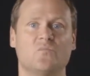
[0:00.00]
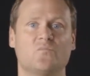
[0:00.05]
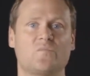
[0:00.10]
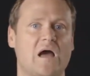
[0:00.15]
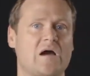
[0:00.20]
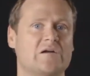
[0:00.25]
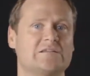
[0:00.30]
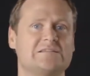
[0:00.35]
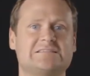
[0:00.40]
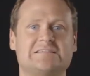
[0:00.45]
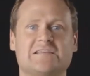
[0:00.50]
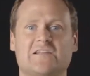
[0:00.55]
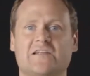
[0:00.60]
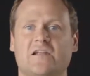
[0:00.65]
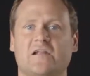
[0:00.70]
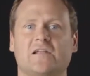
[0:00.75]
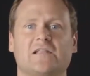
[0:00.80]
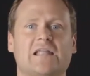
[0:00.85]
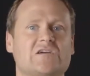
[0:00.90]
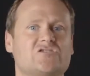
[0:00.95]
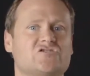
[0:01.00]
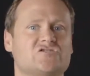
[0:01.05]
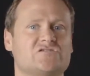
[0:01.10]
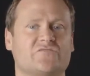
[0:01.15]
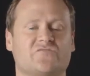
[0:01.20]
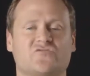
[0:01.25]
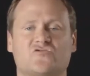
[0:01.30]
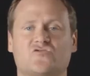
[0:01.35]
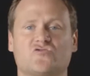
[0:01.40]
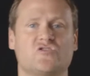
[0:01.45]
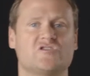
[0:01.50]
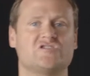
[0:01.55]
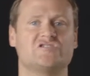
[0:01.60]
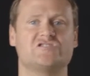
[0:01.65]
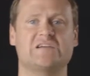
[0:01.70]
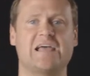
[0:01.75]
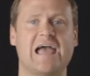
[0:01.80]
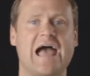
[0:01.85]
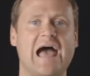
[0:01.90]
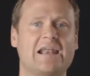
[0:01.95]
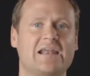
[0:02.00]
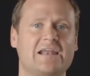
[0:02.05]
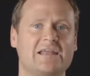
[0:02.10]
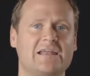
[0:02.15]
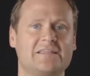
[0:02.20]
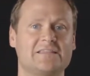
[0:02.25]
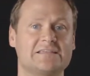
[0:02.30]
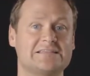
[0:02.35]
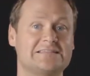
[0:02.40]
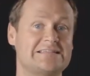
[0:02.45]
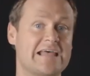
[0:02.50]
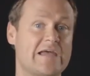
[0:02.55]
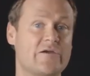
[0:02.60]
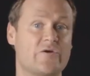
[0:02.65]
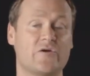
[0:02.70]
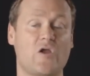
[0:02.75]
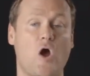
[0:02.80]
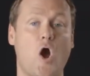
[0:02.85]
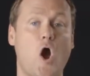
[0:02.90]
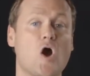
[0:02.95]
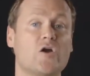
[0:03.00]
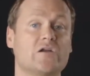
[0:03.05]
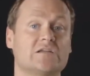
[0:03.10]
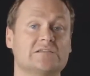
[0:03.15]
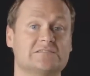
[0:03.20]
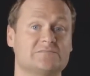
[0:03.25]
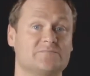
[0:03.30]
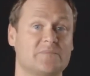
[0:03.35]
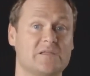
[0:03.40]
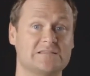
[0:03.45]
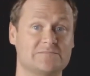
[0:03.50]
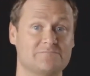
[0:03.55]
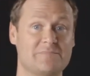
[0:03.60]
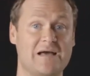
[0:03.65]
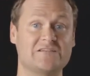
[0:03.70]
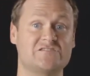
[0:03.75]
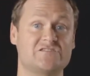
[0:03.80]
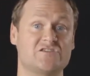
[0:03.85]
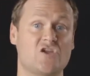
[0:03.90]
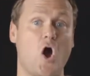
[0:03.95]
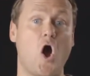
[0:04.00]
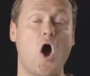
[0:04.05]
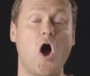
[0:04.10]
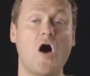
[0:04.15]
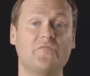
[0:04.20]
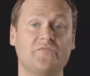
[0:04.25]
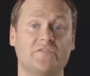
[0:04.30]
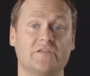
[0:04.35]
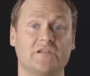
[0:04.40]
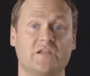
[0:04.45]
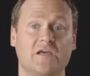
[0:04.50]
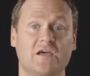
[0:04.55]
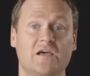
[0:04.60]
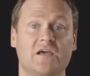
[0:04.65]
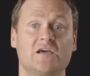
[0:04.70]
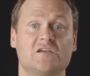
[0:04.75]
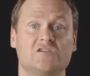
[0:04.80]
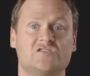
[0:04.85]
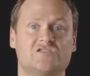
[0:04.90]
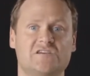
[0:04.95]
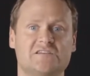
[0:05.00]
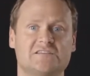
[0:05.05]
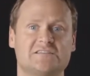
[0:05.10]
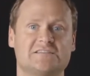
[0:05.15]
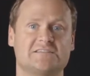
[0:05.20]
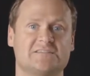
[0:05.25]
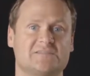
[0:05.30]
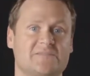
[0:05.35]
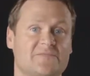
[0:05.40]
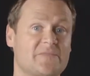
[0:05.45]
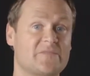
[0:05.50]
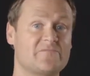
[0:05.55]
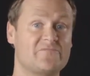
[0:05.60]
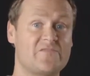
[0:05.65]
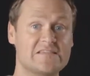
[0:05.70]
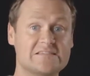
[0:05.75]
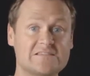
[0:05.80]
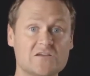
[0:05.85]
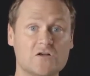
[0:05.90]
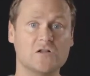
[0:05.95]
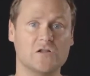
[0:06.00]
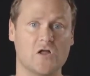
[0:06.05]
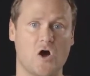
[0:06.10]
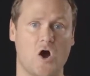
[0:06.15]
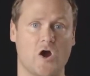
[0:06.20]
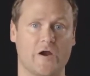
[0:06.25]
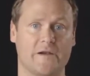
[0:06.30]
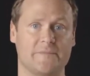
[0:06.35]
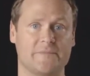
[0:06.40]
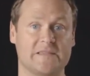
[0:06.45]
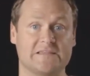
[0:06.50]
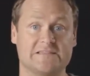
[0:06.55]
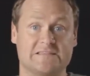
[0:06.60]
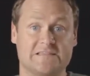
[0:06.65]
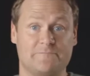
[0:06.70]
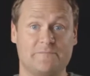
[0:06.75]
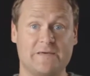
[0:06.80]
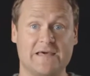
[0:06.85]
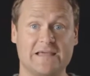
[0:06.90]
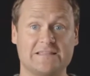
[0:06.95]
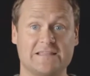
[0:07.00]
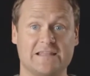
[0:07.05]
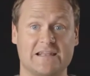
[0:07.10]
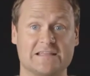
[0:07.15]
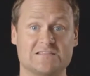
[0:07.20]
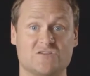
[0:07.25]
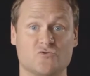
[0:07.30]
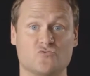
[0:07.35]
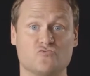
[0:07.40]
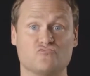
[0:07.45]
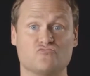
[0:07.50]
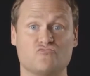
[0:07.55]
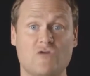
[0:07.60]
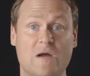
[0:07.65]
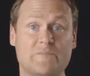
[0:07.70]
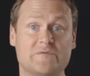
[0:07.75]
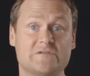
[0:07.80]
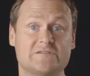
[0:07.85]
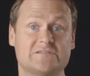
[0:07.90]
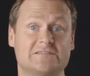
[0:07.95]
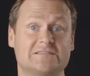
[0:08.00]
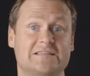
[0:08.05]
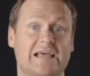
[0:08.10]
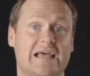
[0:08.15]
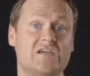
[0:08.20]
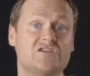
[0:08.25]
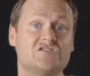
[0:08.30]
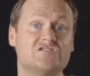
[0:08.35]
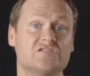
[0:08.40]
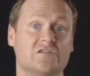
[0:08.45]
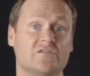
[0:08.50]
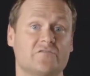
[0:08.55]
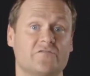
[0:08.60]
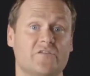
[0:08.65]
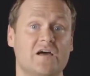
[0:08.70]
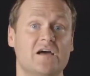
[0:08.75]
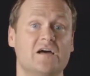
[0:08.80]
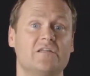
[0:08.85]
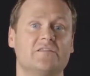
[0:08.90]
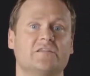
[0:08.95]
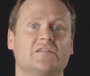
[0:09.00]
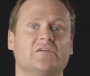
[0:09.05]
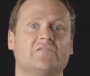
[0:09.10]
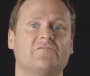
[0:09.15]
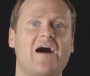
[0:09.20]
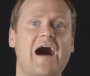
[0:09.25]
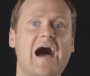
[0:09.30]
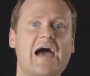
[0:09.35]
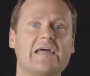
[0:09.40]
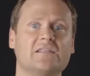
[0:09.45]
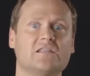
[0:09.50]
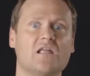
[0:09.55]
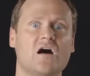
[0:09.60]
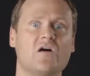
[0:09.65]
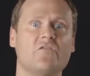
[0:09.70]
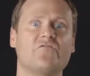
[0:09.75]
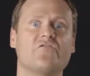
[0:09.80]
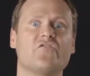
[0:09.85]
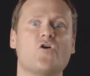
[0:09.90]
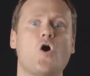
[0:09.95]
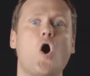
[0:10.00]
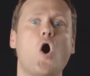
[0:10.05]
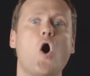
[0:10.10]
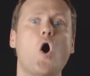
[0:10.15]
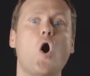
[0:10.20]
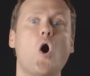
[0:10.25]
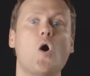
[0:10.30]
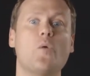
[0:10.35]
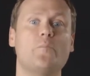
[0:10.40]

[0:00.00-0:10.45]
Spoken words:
I'd sit in on lectures of Christianity. The Sacred Heart is mentioned often. Jesus' physical heart is depicted as the representation of the divine love for all